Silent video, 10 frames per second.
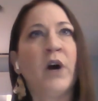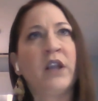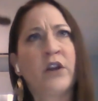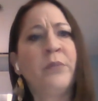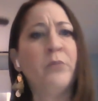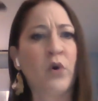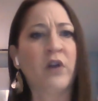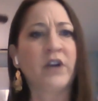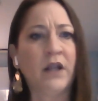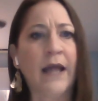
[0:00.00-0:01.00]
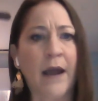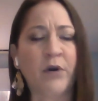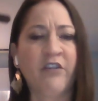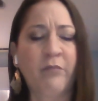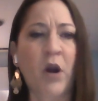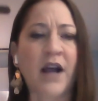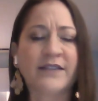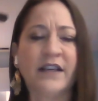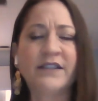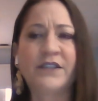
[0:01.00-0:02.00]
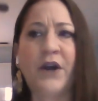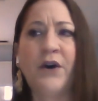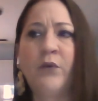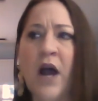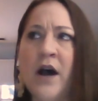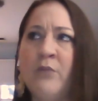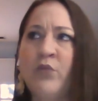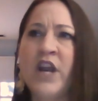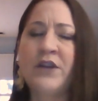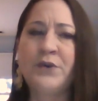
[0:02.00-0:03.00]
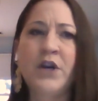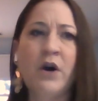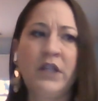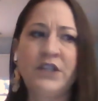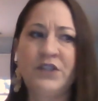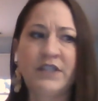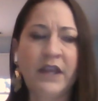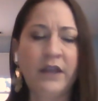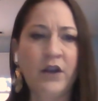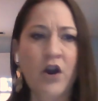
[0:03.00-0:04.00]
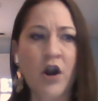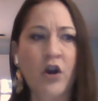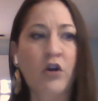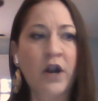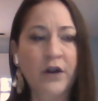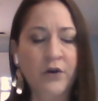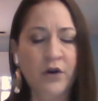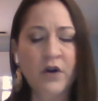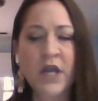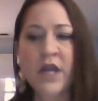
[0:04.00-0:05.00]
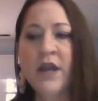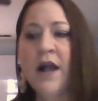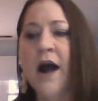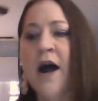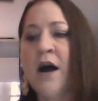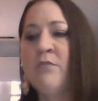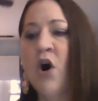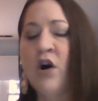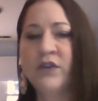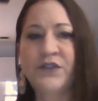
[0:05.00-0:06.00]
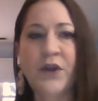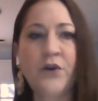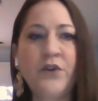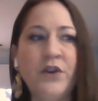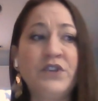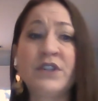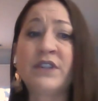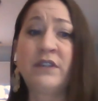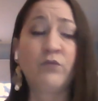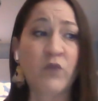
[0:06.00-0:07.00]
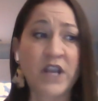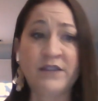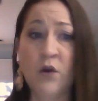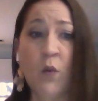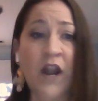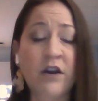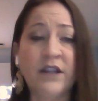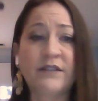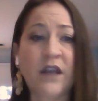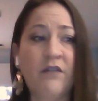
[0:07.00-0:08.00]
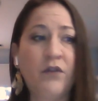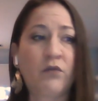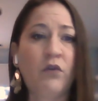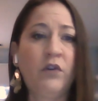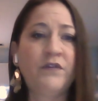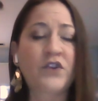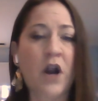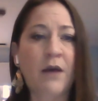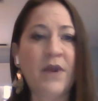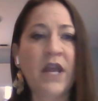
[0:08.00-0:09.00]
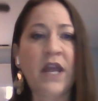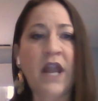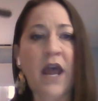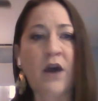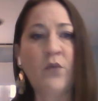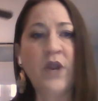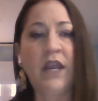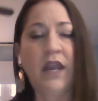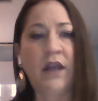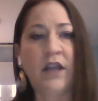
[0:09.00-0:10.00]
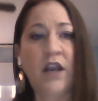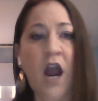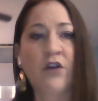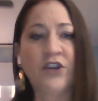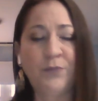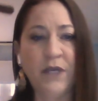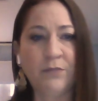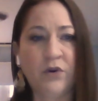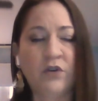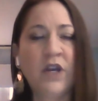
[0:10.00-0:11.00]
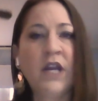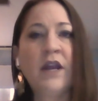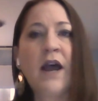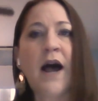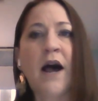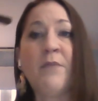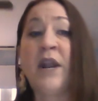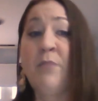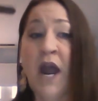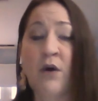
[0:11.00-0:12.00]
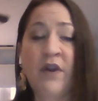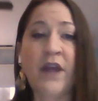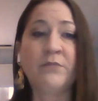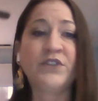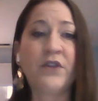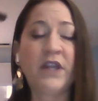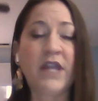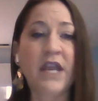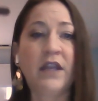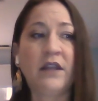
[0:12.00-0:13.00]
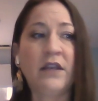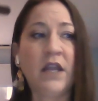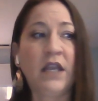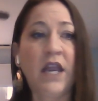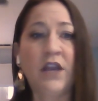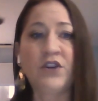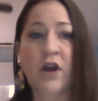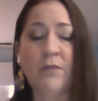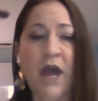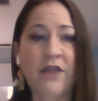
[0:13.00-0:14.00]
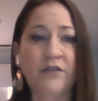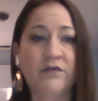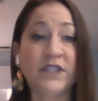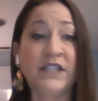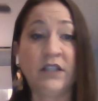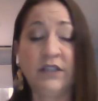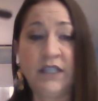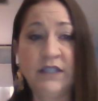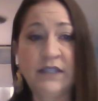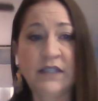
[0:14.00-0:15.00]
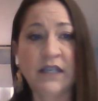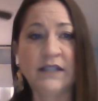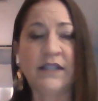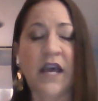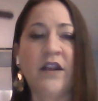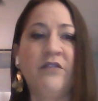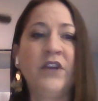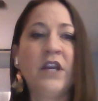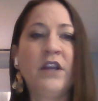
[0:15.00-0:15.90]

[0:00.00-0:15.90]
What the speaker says: a little bit more of a collaborative process. So reentry coalitions, I think, are critical. Also, just raising awareness of the role of trauma and how we can encourage people and empower them so that they can engage on a path of resilience instead of,